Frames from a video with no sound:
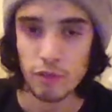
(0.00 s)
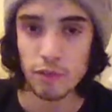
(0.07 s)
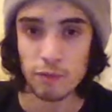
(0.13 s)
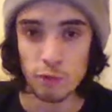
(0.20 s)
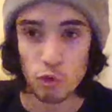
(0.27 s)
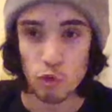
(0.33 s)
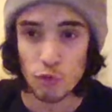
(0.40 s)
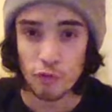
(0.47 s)

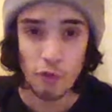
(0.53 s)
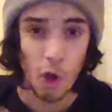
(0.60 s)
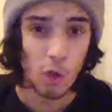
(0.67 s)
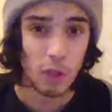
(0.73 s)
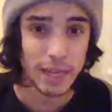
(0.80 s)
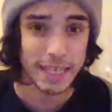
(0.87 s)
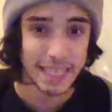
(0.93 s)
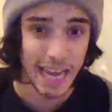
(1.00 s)
If you've
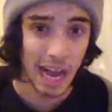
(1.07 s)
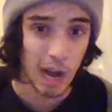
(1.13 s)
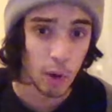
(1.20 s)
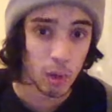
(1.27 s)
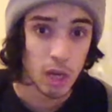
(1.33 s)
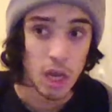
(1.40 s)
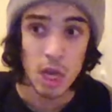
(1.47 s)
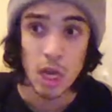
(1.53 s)
fallen
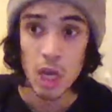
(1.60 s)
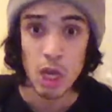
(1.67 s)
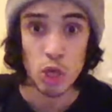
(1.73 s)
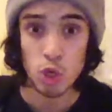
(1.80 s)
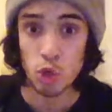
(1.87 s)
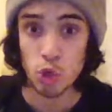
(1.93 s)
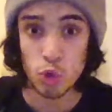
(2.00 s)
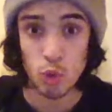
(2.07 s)
down,
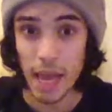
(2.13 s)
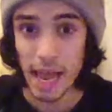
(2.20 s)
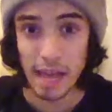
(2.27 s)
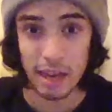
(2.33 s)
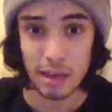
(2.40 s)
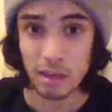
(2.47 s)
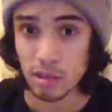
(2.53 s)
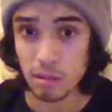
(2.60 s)
you
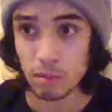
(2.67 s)
can't,